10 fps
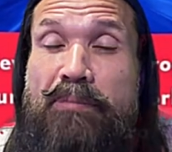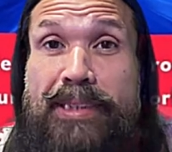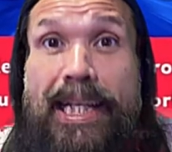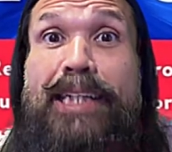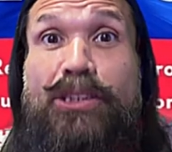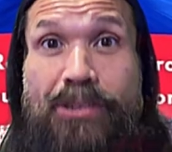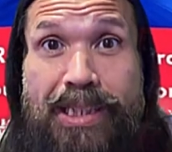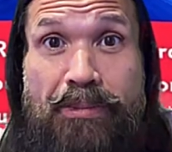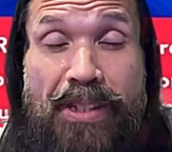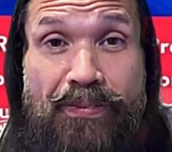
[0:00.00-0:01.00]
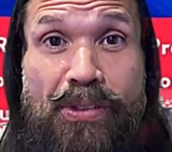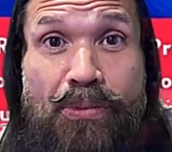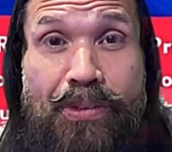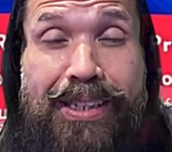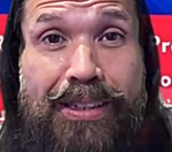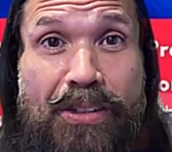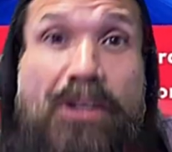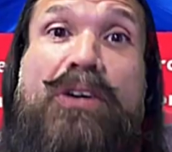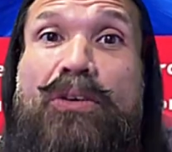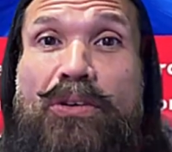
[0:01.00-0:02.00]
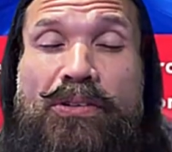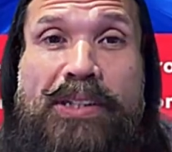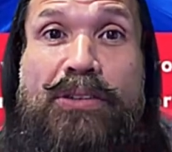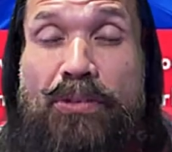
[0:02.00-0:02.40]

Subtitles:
daydream, if you will, or in